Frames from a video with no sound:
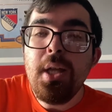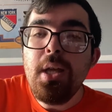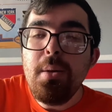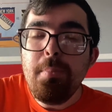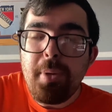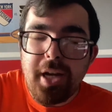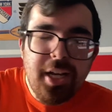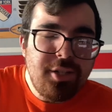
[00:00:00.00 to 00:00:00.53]

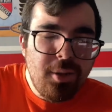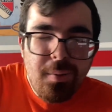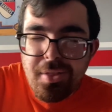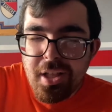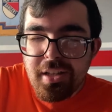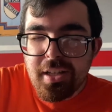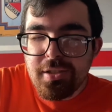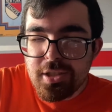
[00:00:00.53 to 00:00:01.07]
But I don't think
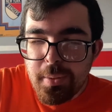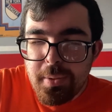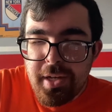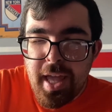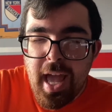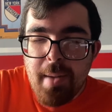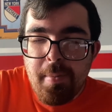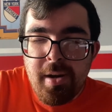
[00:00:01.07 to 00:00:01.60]
that's going to
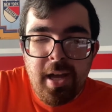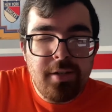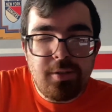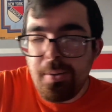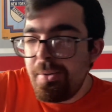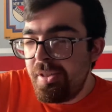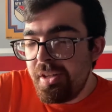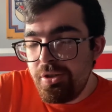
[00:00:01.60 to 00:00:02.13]
happen. I
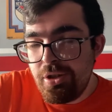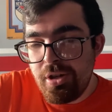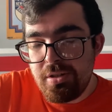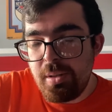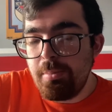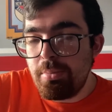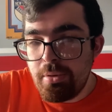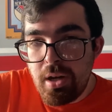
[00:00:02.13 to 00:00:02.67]
don't think
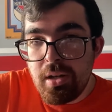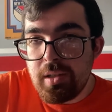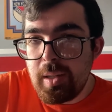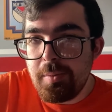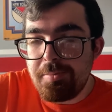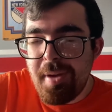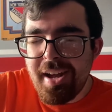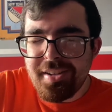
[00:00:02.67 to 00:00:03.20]
Justin Braun comes
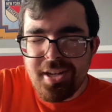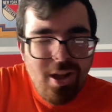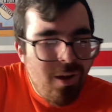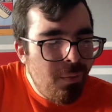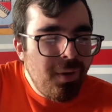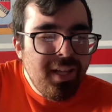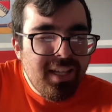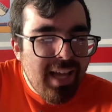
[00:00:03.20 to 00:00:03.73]
back. The
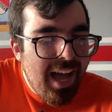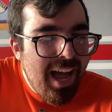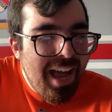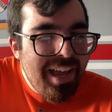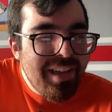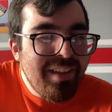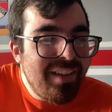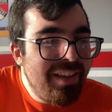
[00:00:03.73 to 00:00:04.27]
only
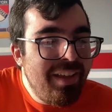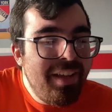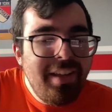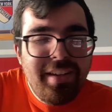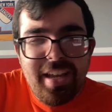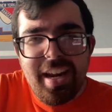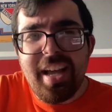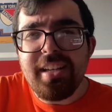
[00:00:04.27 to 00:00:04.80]
guy that
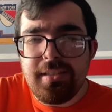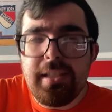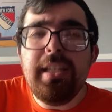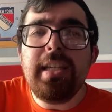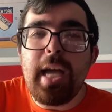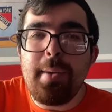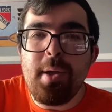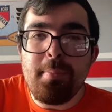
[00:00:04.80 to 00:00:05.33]
I see
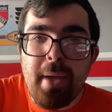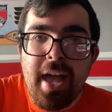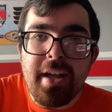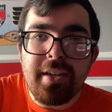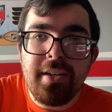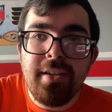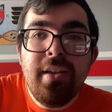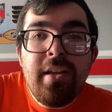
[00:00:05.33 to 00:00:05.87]
coming back
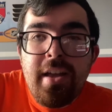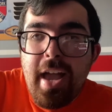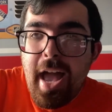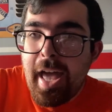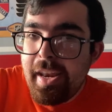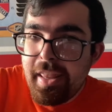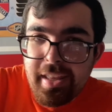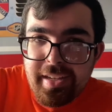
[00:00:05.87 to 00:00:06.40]
out
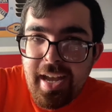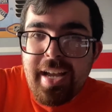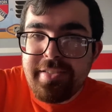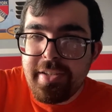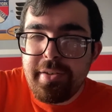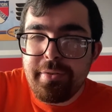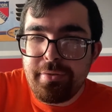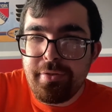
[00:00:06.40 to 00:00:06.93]
of the guys that
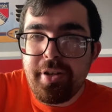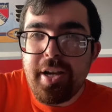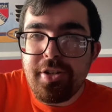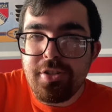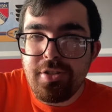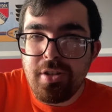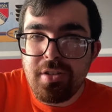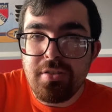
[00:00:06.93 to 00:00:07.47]
are free agents
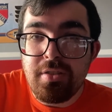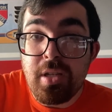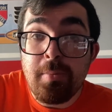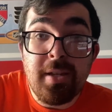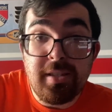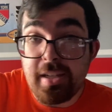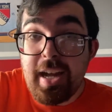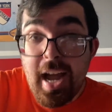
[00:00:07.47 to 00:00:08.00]
on his team is
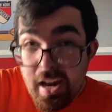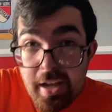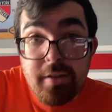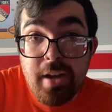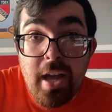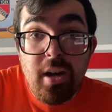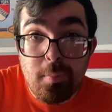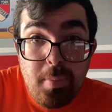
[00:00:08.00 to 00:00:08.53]
a guy like
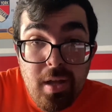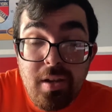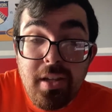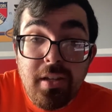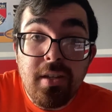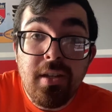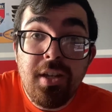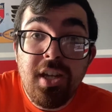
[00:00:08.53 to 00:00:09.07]
Tyler Pitlick.
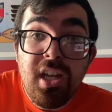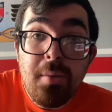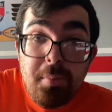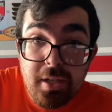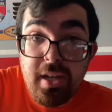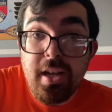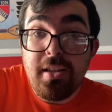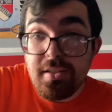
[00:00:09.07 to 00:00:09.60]

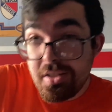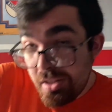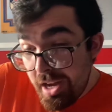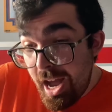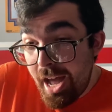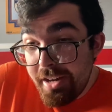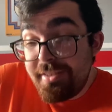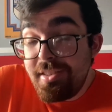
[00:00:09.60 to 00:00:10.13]
Because,
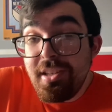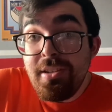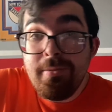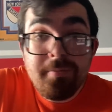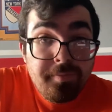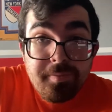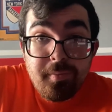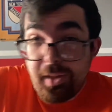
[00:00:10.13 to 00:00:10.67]
honestly,
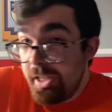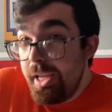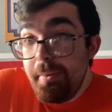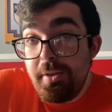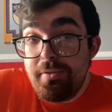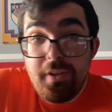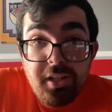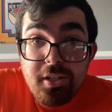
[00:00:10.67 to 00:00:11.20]
he was
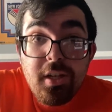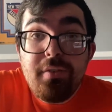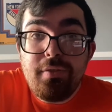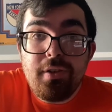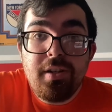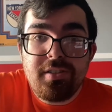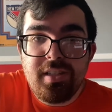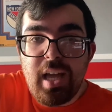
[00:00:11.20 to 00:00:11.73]
really good for
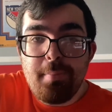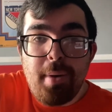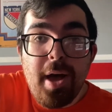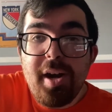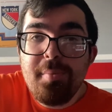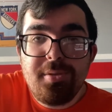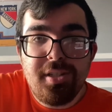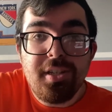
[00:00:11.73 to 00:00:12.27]
us in that bottom
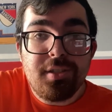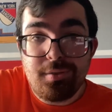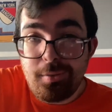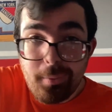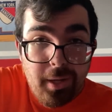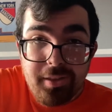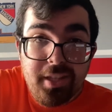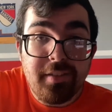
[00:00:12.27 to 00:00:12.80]
six
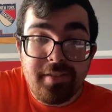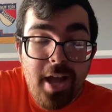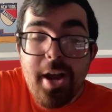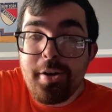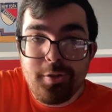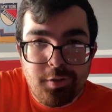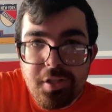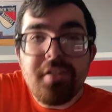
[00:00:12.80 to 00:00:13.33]
throughout the entire
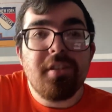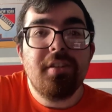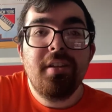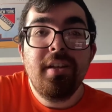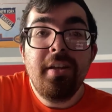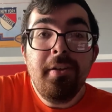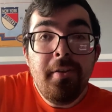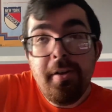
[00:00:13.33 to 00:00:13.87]
season.
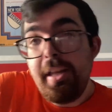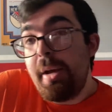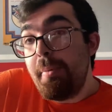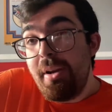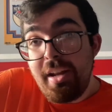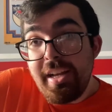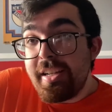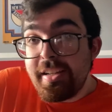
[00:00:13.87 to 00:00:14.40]
And I would
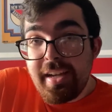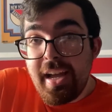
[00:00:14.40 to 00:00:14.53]
like that